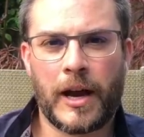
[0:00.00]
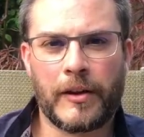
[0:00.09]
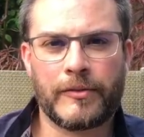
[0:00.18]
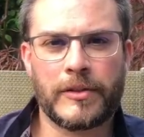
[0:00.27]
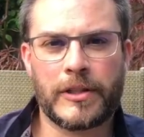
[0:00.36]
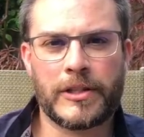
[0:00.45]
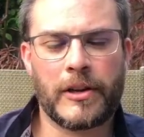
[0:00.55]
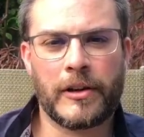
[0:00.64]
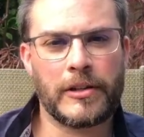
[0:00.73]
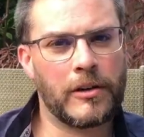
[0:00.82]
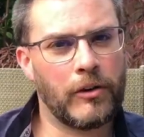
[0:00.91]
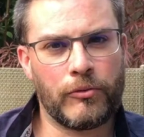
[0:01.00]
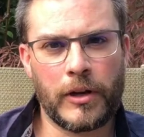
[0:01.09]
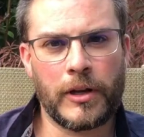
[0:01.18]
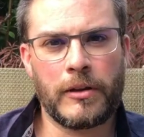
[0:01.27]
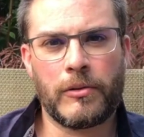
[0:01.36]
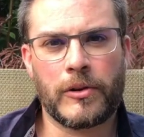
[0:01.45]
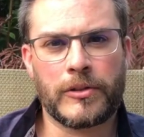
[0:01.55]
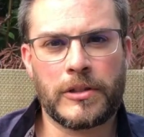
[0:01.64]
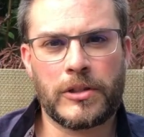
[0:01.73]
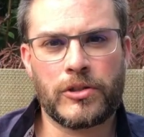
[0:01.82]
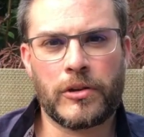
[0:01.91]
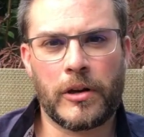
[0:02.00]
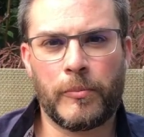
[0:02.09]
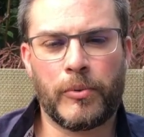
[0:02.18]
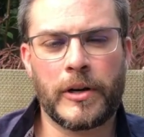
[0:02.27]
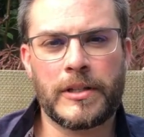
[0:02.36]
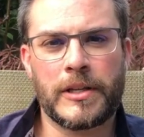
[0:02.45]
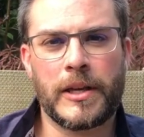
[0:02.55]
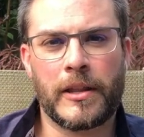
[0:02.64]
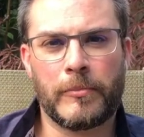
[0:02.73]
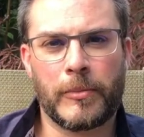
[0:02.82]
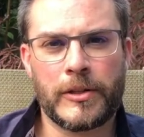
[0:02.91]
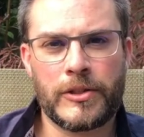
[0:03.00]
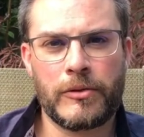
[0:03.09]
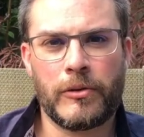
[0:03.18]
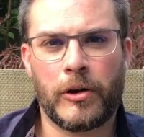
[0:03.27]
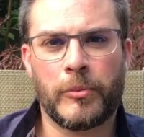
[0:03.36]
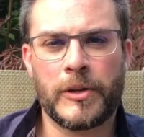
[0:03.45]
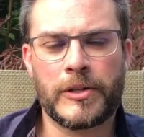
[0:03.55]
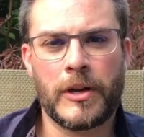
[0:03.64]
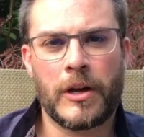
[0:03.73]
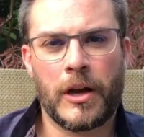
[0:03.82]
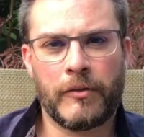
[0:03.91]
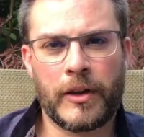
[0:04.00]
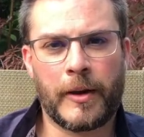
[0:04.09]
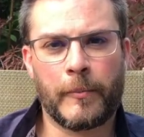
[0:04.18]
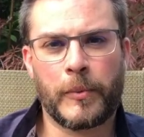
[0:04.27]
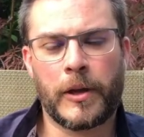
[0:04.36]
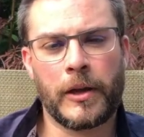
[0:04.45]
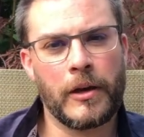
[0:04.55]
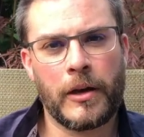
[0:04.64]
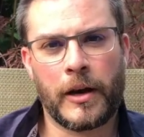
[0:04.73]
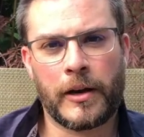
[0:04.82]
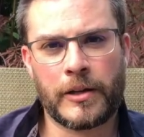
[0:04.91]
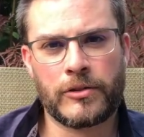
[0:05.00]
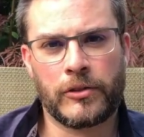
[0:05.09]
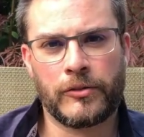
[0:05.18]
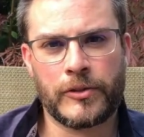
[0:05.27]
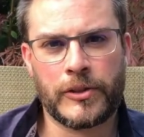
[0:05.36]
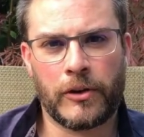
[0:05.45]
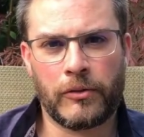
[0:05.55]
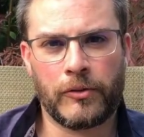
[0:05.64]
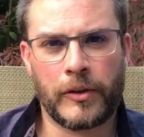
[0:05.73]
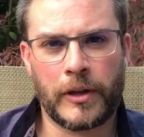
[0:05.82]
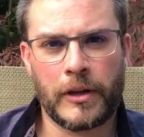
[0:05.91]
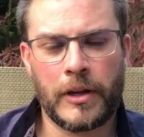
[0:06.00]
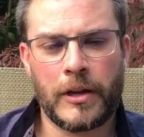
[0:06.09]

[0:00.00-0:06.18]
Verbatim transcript: after deciding I really wanted to try and bring together my two hobbies of camping and astrophotography.